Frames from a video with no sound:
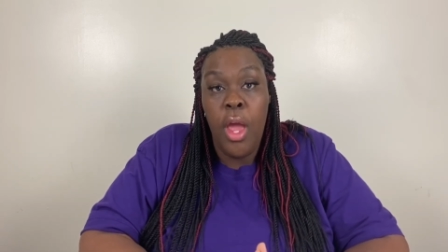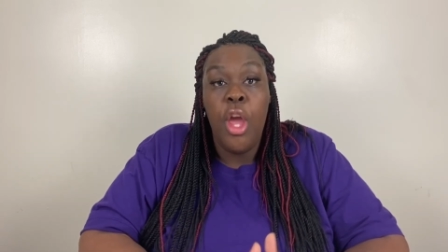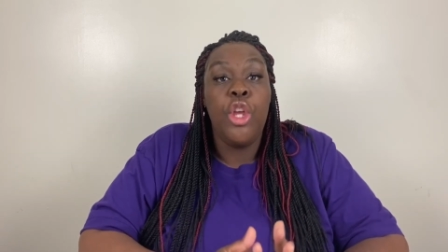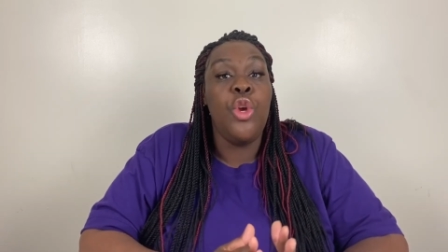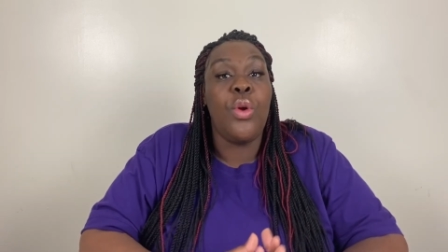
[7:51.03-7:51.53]

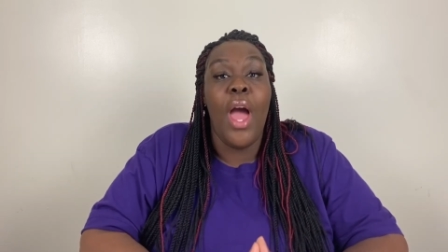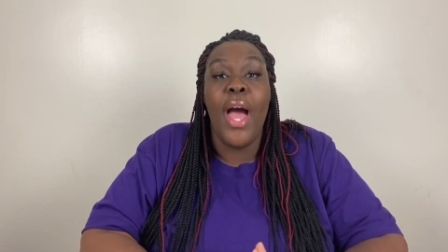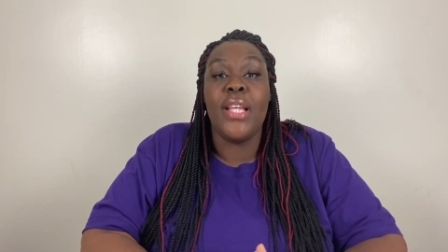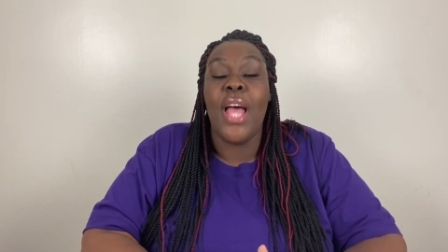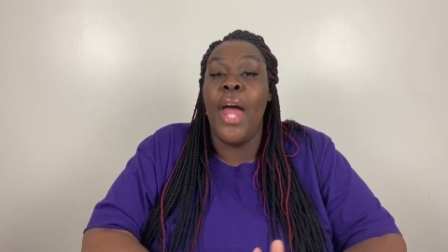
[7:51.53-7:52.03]
You
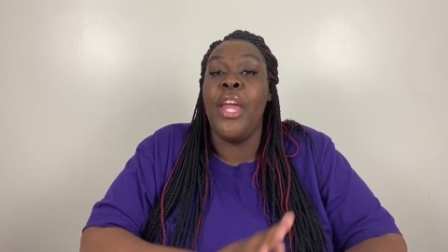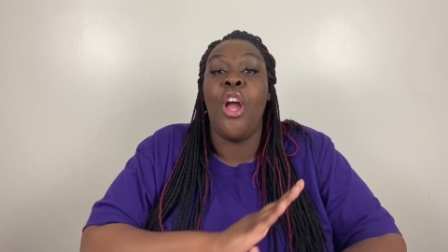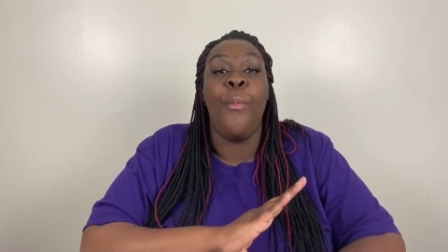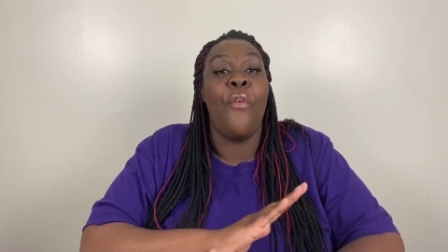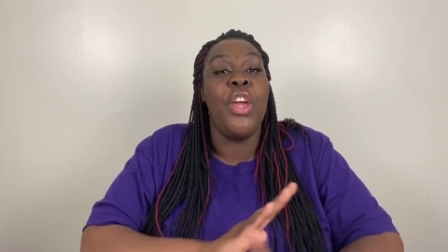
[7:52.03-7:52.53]
guys, I didn't
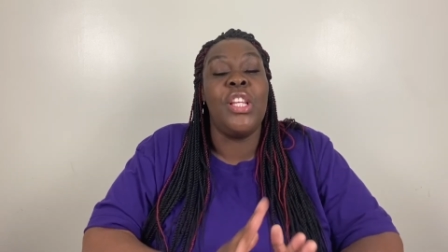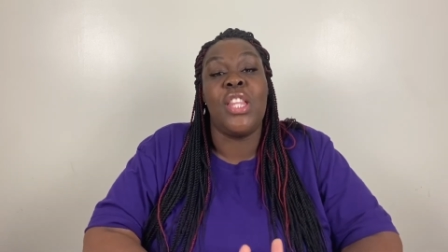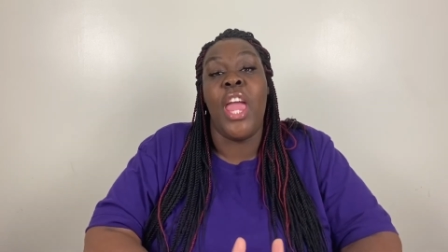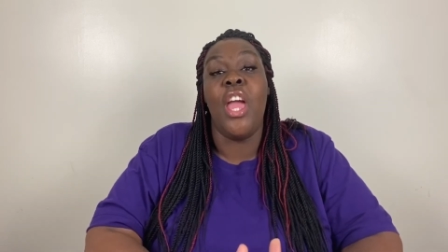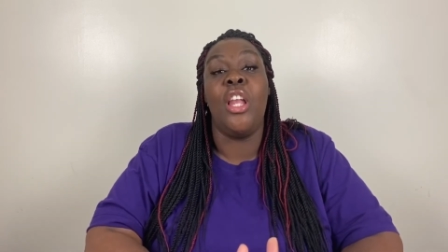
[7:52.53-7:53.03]
come over here to
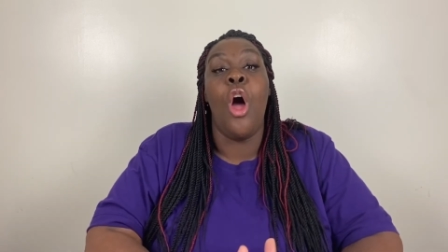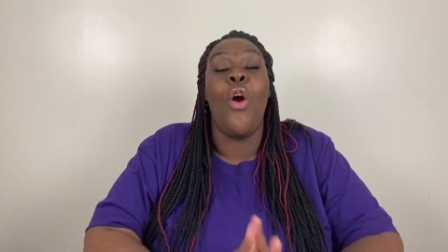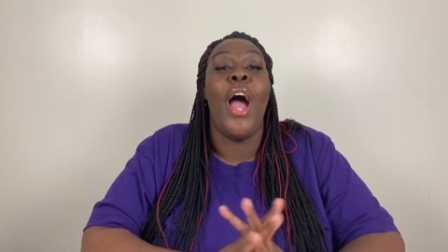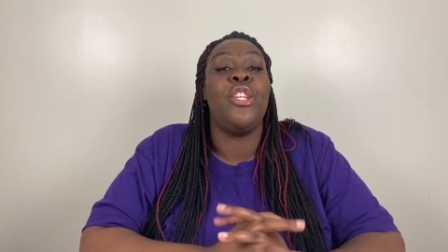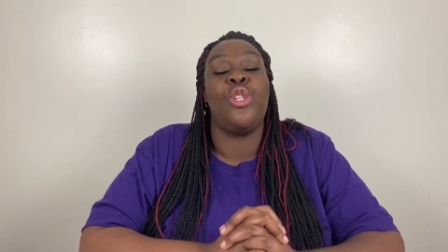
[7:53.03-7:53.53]
stay here long.
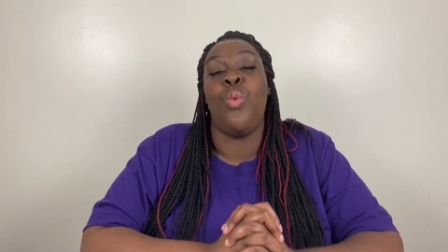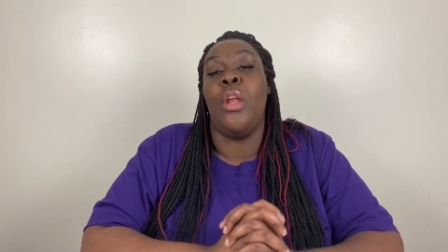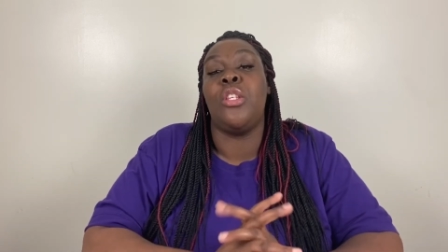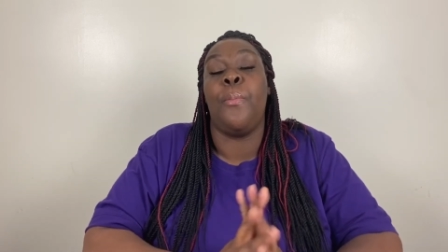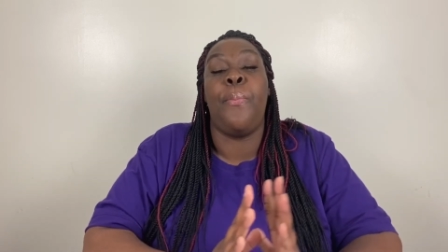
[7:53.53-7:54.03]
I just
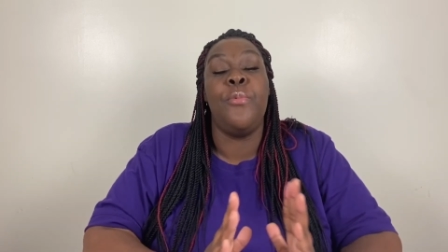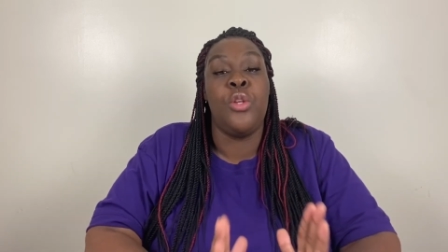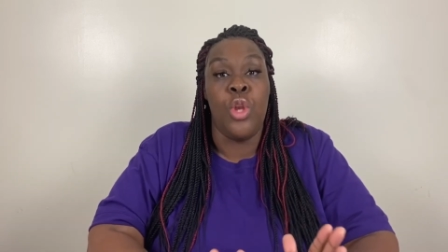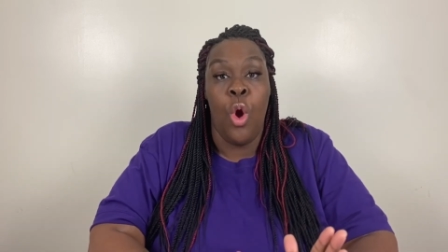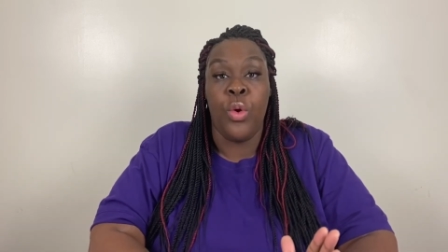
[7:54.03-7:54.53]
wanted to, you
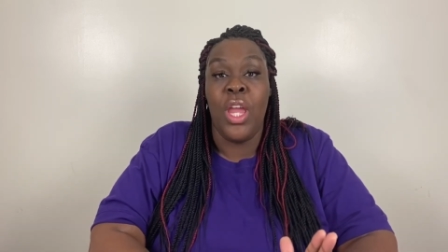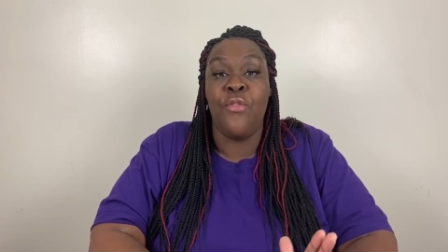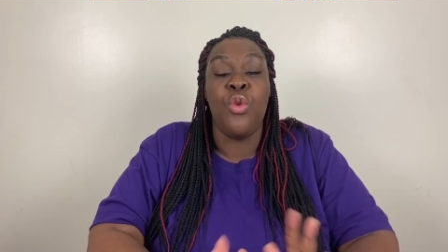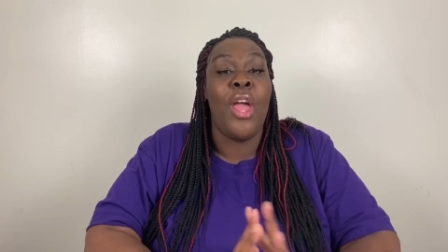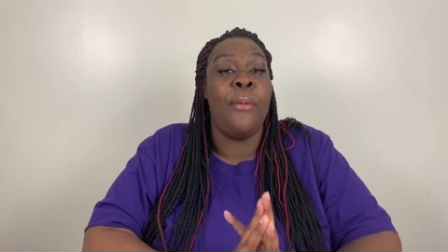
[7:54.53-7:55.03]
know, give
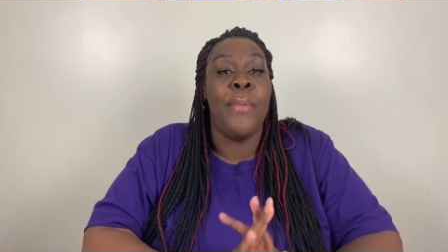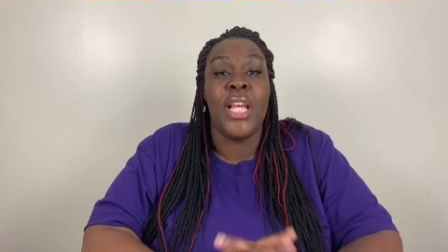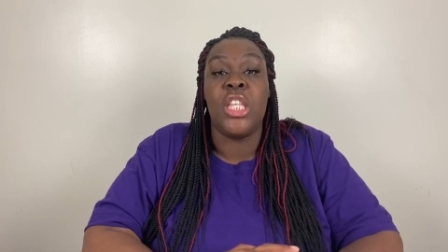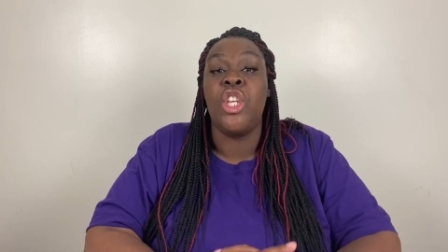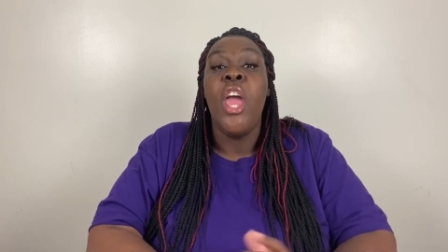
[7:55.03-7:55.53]
you that
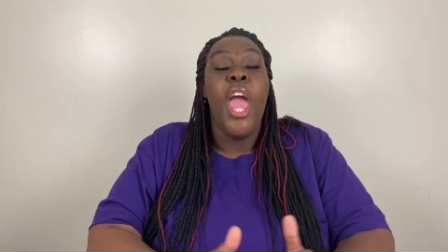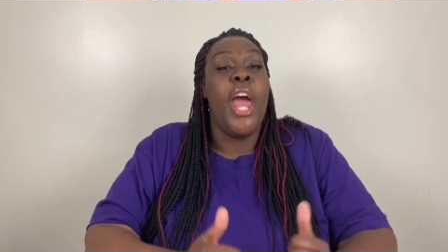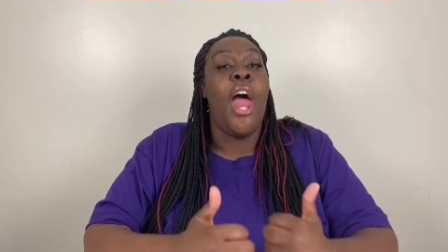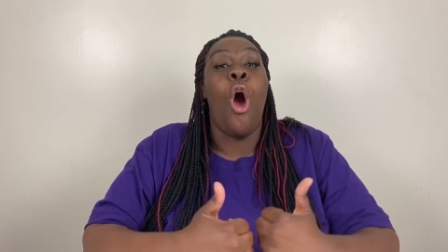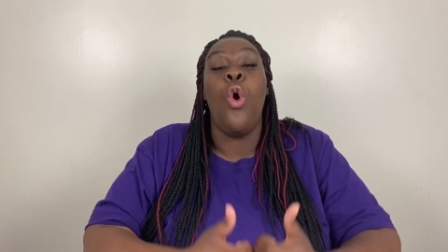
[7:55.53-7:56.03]
message.
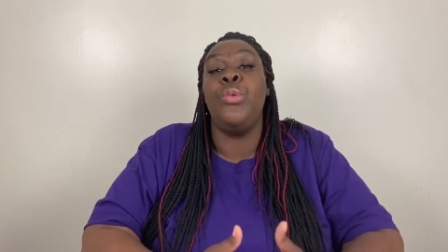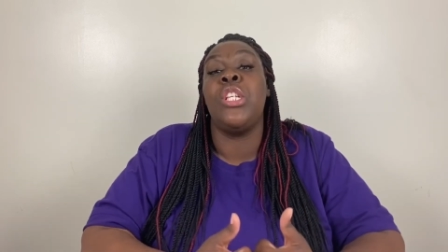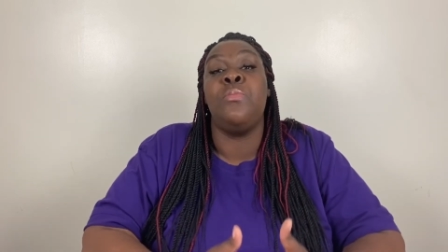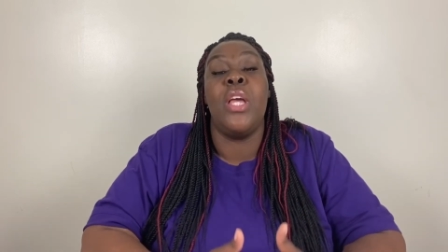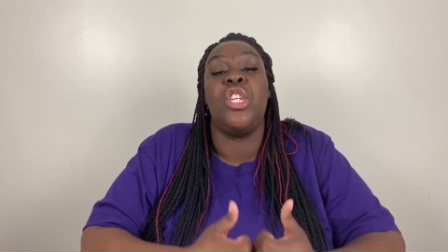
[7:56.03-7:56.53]
And I hope this
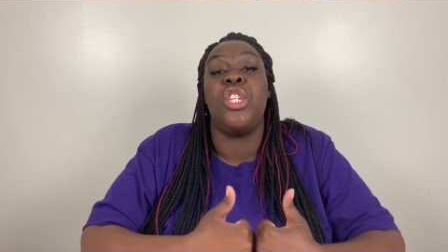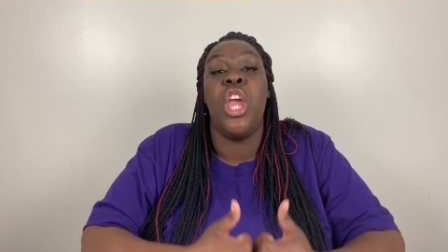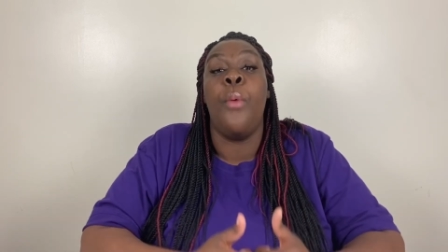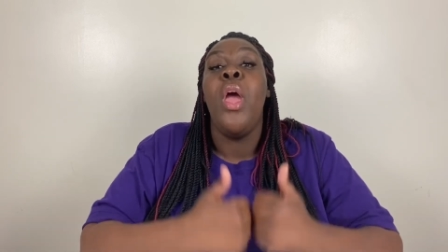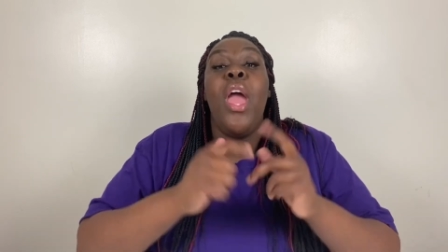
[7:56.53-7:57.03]
message
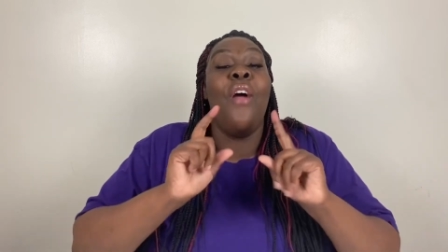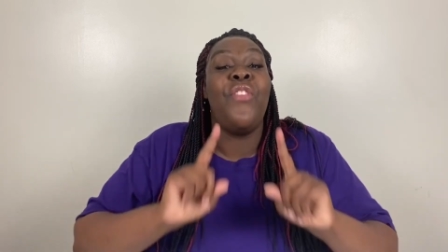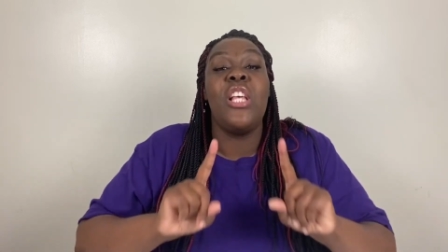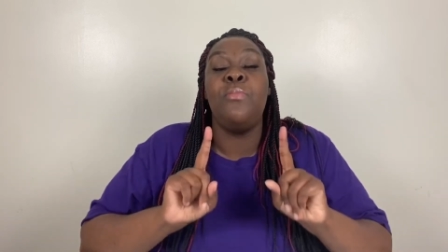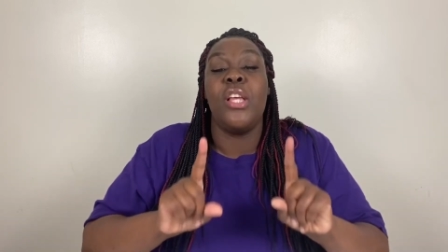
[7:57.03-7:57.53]
helped. If
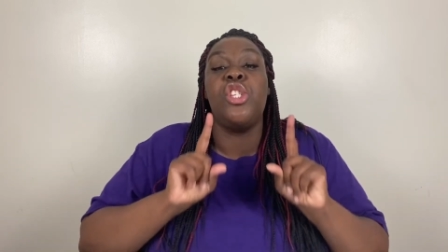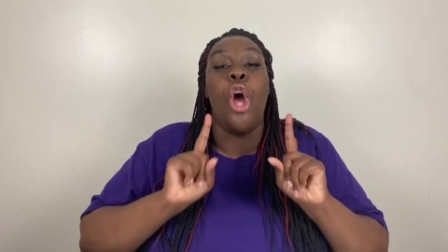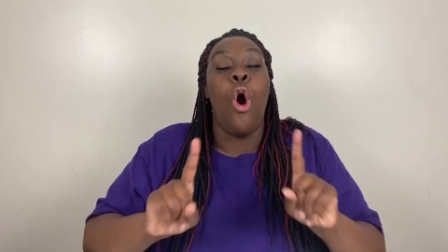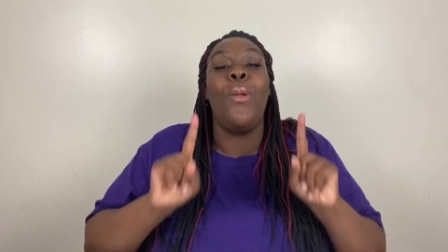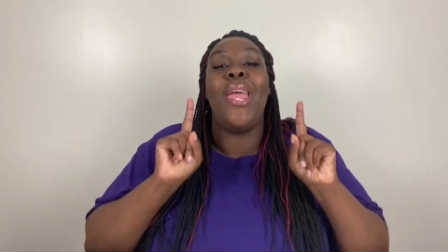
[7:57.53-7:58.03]
this message
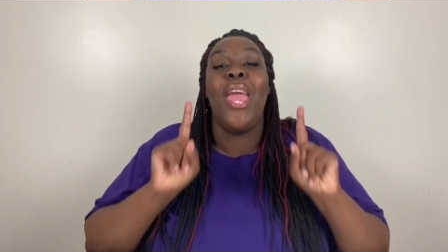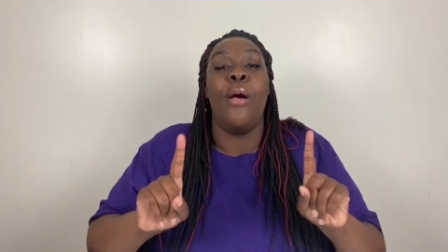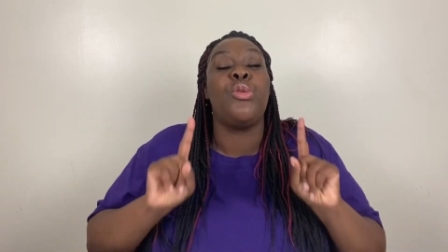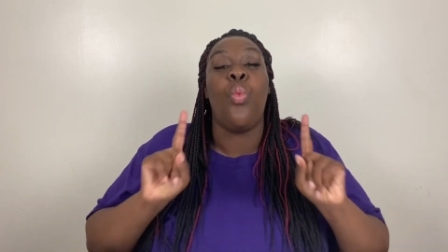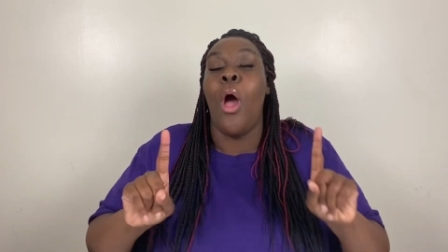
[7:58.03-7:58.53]
only
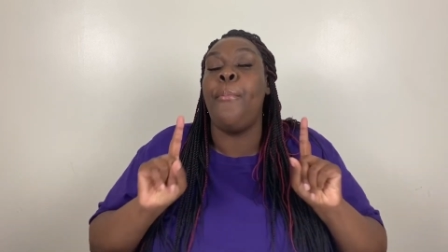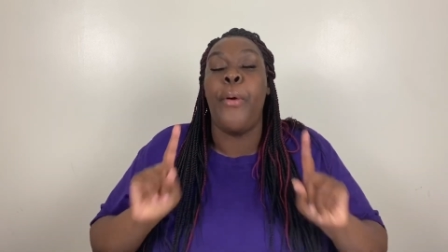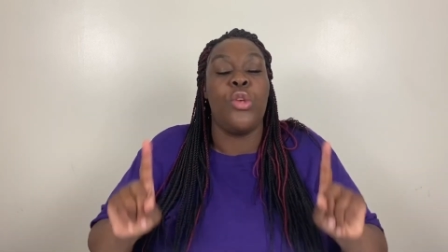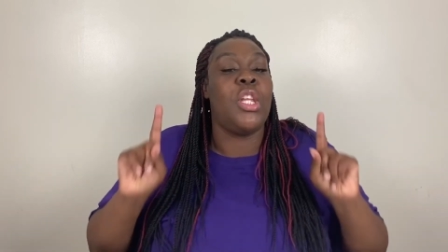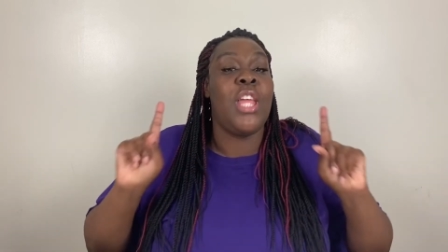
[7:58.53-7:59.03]
helps one
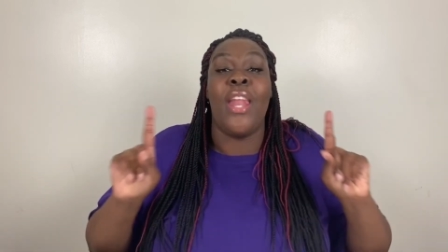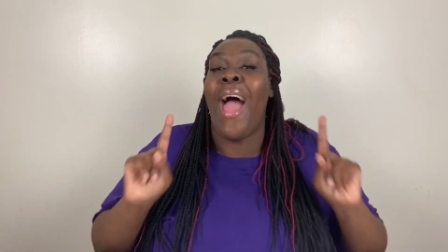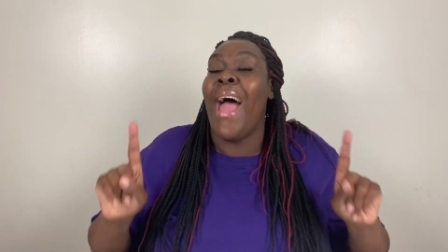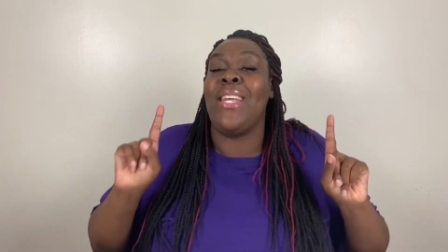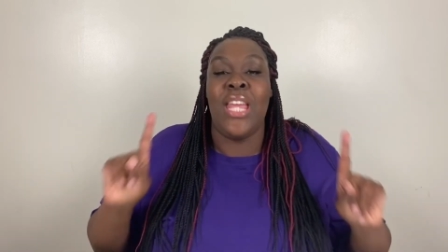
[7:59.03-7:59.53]
person, then
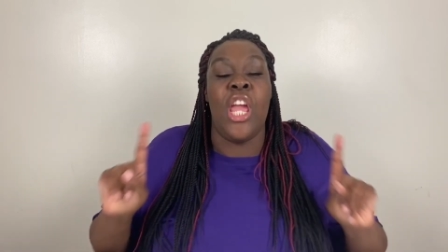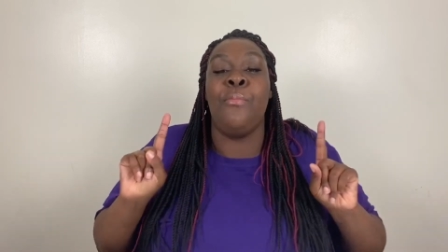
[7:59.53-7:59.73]
I did